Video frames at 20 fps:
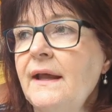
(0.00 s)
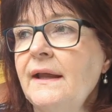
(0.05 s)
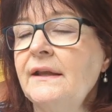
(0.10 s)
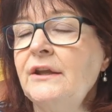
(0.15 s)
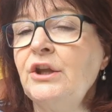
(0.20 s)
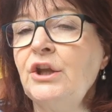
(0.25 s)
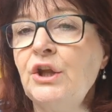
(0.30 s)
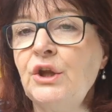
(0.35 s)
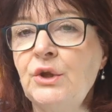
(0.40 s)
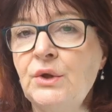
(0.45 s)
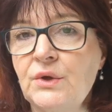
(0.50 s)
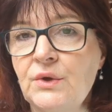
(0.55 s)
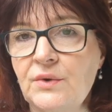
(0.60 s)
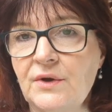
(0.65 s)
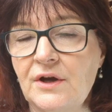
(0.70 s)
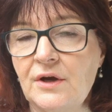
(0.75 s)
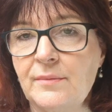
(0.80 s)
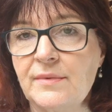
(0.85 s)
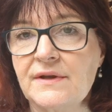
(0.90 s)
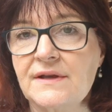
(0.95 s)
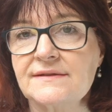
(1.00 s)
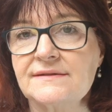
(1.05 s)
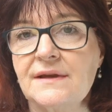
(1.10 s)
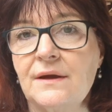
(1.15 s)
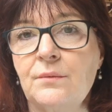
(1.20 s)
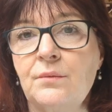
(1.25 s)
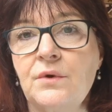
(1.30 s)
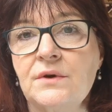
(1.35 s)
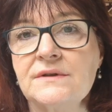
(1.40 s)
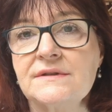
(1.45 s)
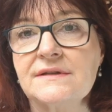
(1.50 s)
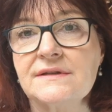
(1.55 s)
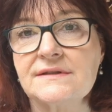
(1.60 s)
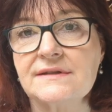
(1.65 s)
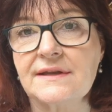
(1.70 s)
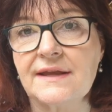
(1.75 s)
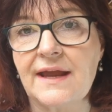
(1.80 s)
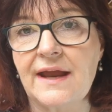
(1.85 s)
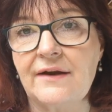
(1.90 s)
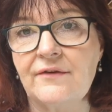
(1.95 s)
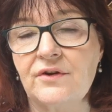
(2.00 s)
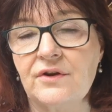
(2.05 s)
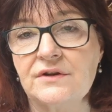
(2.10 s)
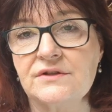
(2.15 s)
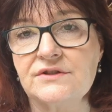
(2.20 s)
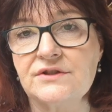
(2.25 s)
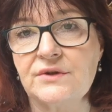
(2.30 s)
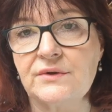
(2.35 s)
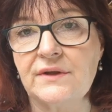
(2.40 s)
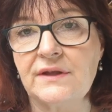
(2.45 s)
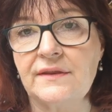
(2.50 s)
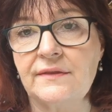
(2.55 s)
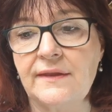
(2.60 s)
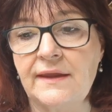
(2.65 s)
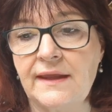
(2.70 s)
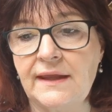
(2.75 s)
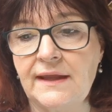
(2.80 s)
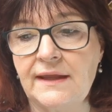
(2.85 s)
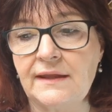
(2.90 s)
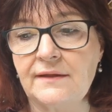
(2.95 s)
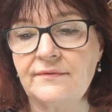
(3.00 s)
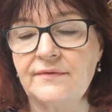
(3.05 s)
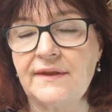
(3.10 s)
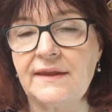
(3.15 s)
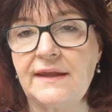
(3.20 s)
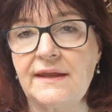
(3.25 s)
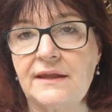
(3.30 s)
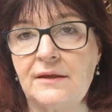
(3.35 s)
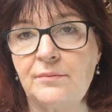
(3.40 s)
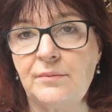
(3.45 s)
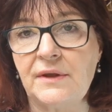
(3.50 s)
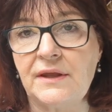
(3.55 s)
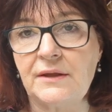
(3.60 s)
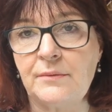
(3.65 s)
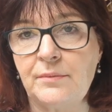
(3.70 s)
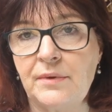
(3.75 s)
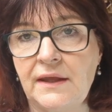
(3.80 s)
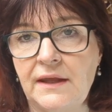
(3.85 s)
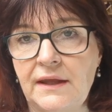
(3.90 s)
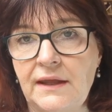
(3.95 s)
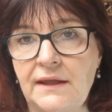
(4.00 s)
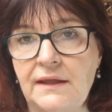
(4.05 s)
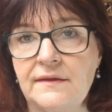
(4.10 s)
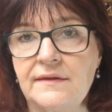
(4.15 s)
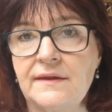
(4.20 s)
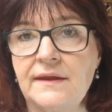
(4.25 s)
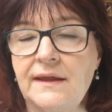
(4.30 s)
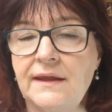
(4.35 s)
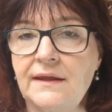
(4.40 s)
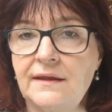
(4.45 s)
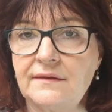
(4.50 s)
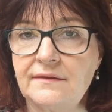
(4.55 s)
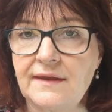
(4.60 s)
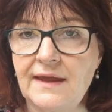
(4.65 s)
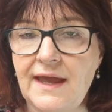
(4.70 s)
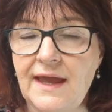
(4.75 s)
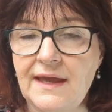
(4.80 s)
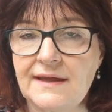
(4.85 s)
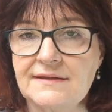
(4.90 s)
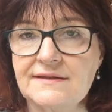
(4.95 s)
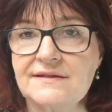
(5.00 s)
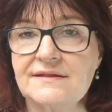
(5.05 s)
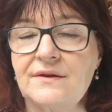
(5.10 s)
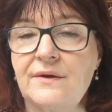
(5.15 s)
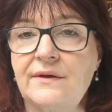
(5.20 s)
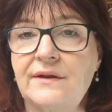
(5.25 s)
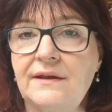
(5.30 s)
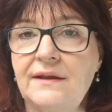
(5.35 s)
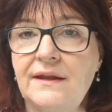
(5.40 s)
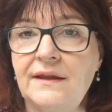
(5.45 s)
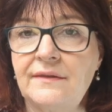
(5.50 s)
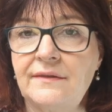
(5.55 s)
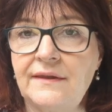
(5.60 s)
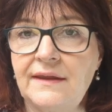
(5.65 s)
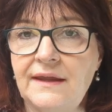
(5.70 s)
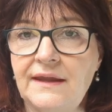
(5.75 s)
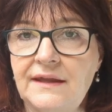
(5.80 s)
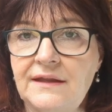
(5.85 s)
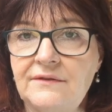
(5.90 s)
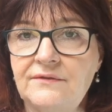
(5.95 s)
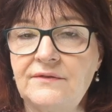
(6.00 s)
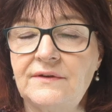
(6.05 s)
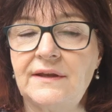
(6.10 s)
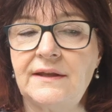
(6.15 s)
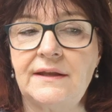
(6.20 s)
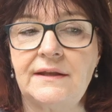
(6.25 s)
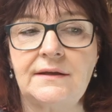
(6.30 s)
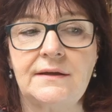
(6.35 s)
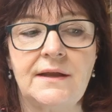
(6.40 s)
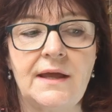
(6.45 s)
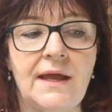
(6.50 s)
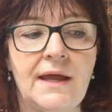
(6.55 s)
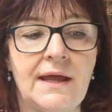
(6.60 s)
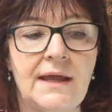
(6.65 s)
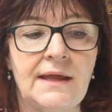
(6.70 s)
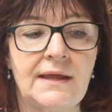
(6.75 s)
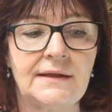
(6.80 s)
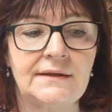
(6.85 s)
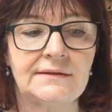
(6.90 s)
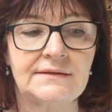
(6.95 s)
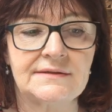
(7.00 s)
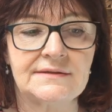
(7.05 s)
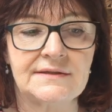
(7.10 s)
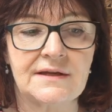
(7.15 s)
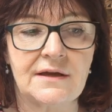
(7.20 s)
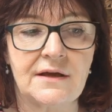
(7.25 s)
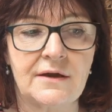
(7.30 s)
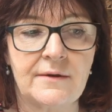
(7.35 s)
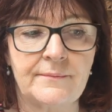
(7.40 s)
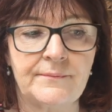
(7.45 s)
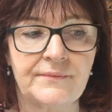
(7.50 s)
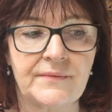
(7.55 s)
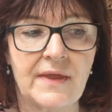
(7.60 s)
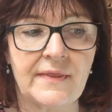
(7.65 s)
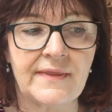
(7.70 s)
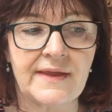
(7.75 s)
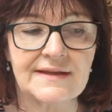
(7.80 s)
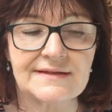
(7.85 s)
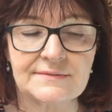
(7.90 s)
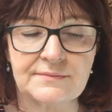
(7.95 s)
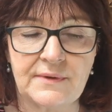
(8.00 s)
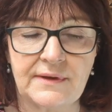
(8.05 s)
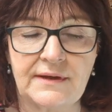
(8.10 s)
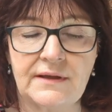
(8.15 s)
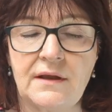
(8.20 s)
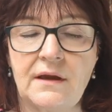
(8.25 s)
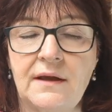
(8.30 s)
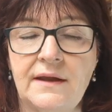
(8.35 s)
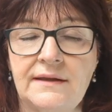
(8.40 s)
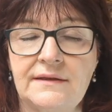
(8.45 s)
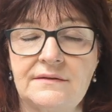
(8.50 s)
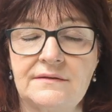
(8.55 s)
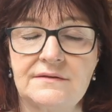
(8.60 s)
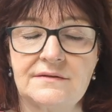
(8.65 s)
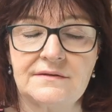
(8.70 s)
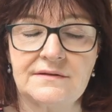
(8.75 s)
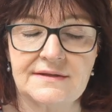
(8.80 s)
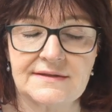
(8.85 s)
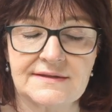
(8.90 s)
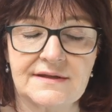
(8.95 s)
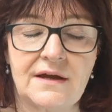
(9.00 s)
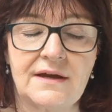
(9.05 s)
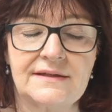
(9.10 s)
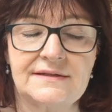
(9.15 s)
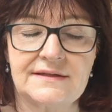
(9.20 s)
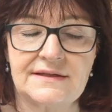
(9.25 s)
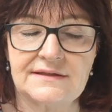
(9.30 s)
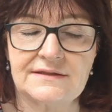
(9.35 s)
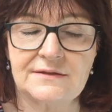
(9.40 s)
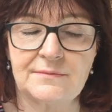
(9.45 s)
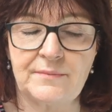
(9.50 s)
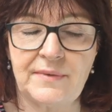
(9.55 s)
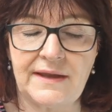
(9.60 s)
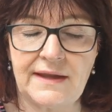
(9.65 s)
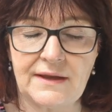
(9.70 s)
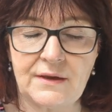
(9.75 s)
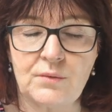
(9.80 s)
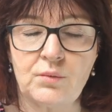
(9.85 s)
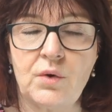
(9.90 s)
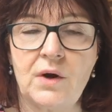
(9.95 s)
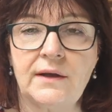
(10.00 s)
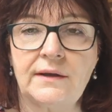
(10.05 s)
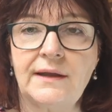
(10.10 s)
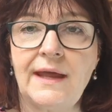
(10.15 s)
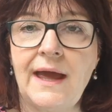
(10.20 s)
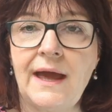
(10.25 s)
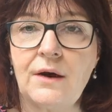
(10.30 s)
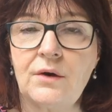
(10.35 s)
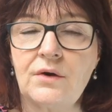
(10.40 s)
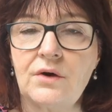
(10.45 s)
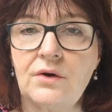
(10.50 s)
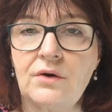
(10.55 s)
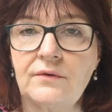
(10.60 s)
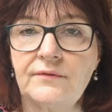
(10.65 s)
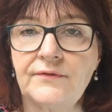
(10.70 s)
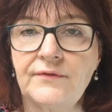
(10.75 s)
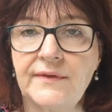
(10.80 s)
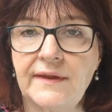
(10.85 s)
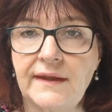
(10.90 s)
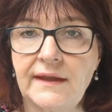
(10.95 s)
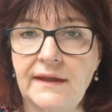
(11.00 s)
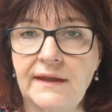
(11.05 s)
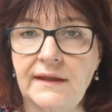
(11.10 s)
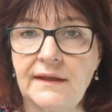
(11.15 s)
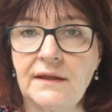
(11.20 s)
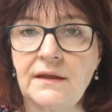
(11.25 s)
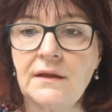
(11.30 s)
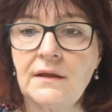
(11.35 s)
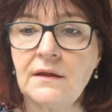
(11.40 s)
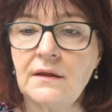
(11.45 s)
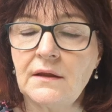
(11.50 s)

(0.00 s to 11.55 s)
new quilt because I wanted to carry on doing the EPP, the hand sewing in the evening, and that's when I decided to pick one out of the